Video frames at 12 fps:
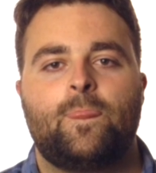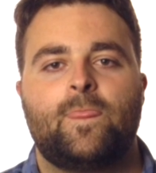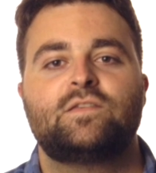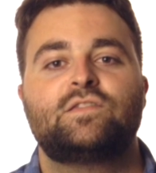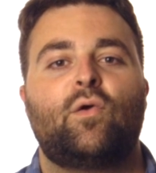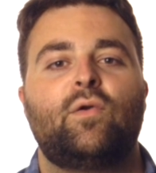
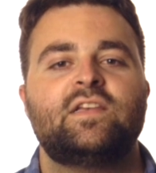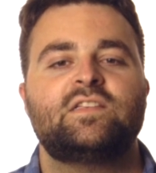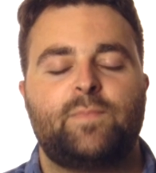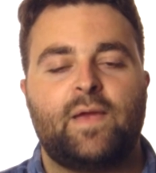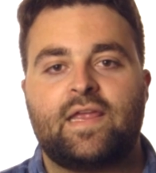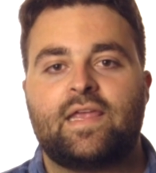Sony has
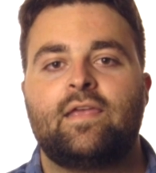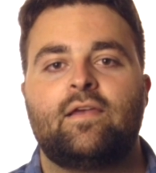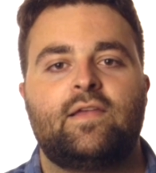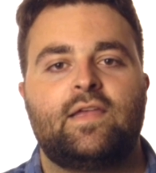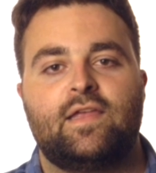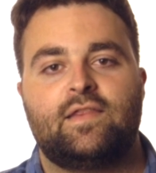been
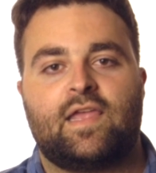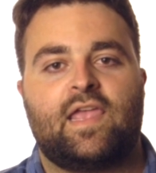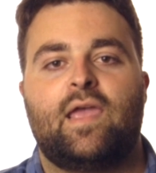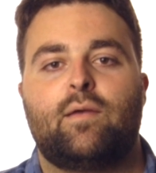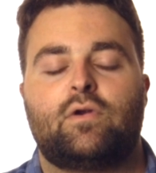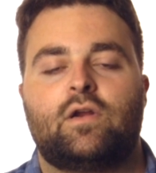killing it in the
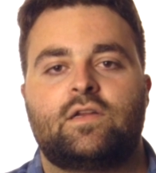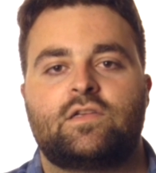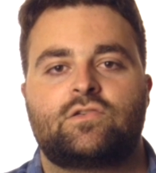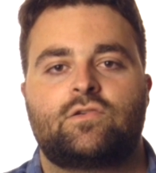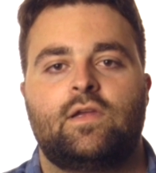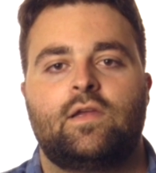camera
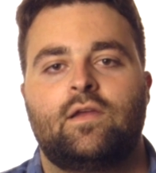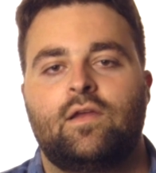industry.